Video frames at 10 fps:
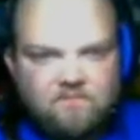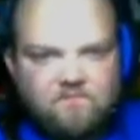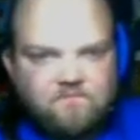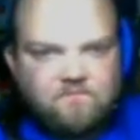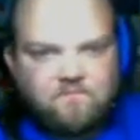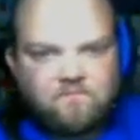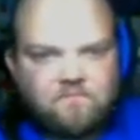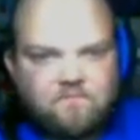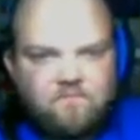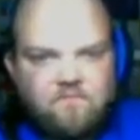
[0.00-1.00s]

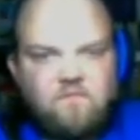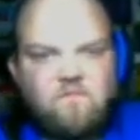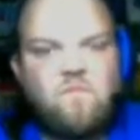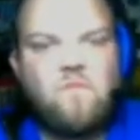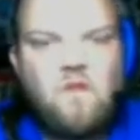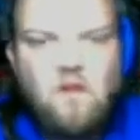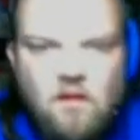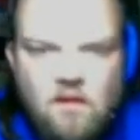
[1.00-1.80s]
(silence)